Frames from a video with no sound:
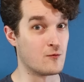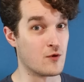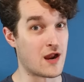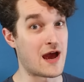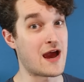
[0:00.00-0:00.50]

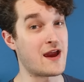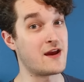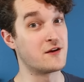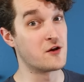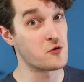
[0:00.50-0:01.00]
Well, I
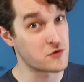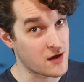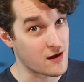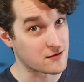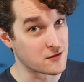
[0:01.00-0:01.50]
ain't no
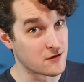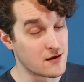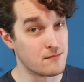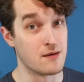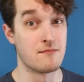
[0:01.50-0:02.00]
doctor,
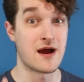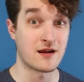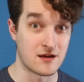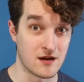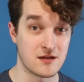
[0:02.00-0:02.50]
but my
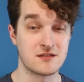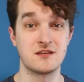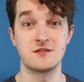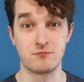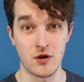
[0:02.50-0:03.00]

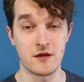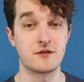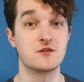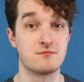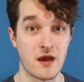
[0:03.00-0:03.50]
cousin's
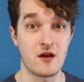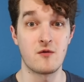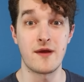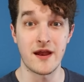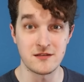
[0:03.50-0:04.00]
brother's
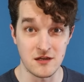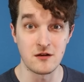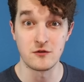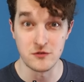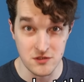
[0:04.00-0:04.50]
mailman's
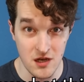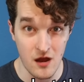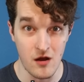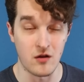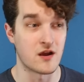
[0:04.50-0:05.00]
uncle's
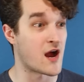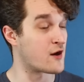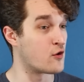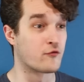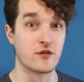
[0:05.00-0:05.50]
dog
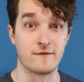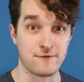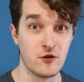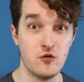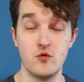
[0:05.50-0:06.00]
got over the
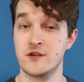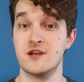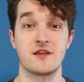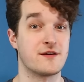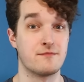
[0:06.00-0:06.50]
flu with
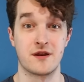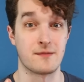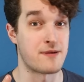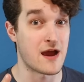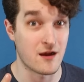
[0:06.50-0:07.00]
nothing but
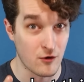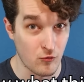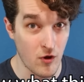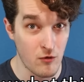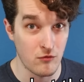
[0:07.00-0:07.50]
a pack of
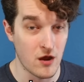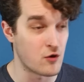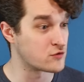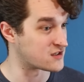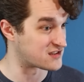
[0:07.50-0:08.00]

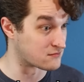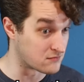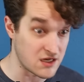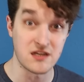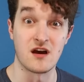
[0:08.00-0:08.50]
Rolos and
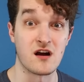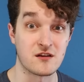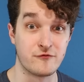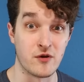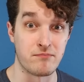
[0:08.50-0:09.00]
some
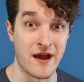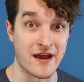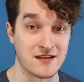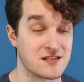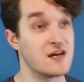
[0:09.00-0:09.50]
detox foot
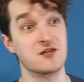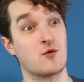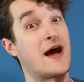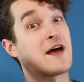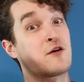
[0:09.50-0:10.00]
pads, so
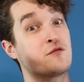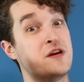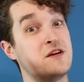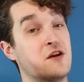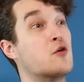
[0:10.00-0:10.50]
I don't
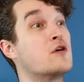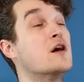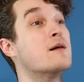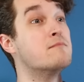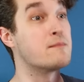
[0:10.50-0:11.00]
need no
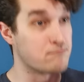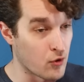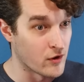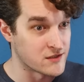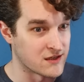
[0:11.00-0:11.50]
government
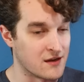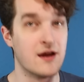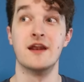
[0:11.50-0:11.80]
poison.